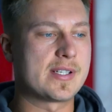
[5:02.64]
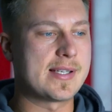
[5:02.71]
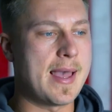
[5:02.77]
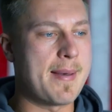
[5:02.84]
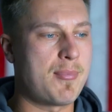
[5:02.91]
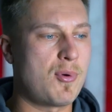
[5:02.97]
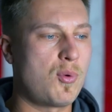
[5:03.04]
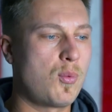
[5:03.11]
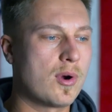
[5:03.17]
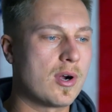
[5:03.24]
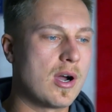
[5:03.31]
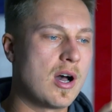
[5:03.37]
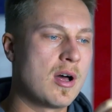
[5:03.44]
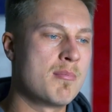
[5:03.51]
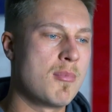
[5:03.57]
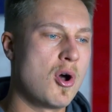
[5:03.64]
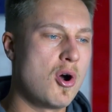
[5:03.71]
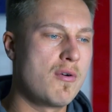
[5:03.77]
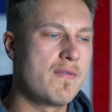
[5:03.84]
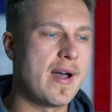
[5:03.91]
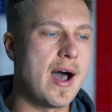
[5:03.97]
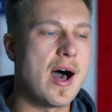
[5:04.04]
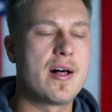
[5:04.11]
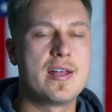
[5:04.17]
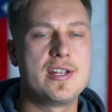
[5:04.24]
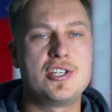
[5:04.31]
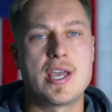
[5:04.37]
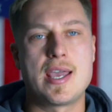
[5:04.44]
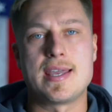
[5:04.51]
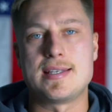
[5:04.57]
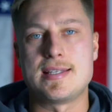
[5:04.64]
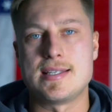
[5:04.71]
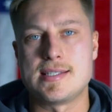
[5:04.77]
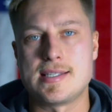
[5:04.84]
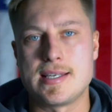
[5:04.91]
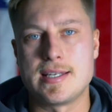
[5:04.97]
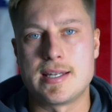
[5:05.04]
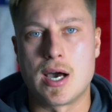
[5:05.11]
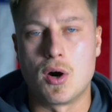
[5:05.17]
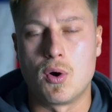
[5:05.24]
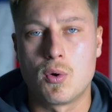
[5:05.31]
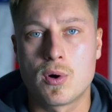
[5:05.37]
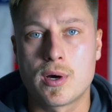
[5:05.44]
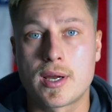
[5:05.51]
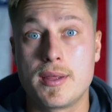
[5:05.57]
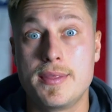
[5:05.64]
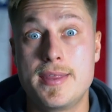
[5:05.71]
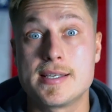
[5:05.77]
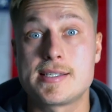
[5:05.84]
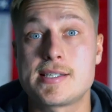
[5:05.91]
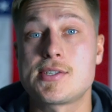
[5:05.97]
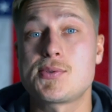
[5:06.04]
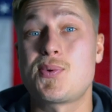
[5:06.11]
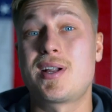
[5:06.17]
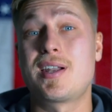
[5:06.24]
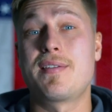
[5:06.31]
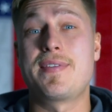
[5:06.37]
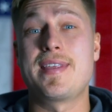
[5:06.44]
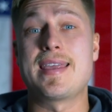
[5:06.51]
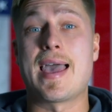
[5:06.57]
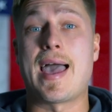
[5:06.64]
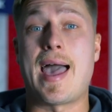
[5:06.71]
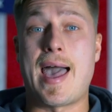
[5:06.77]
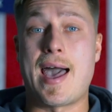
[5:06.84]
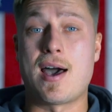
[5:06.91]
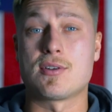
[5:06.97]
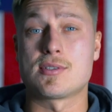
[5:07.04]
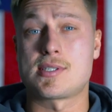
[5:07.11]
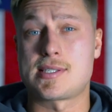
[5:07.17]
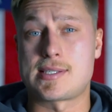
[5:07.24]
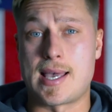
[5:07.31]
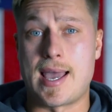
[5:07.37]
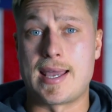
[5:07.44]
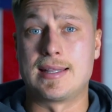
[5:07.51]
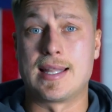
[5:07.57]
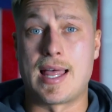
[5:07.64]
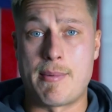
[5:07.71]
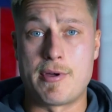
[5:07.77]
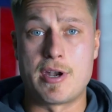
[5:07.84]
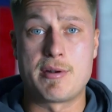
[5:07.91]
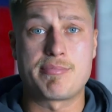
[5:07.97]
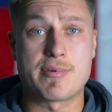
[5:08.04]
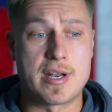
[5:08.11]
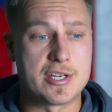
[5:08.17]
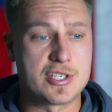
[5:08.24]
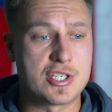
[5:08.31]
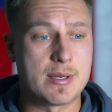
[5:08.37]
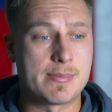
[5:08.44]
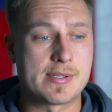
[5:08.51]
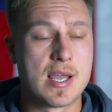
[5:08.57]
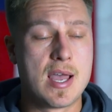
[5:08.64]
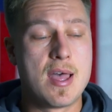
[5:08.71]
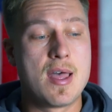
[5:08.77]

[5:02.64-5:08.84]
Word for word: example, we're on mo valley j a t c dot org. This is one of the outside lineman apprenticeships,